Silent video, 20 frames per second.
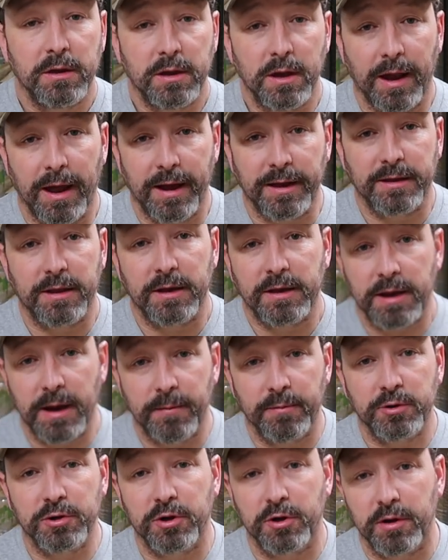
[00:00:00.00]
you like the
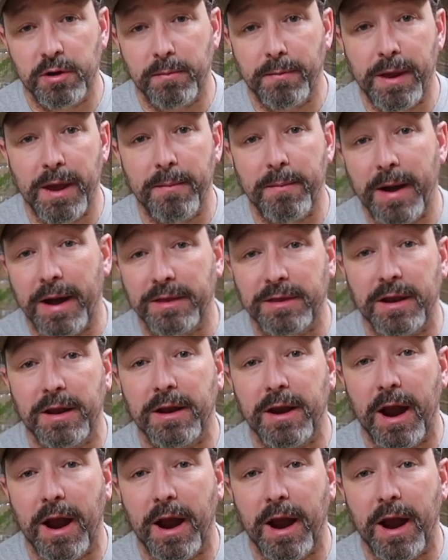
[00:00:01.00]
temperature to be about the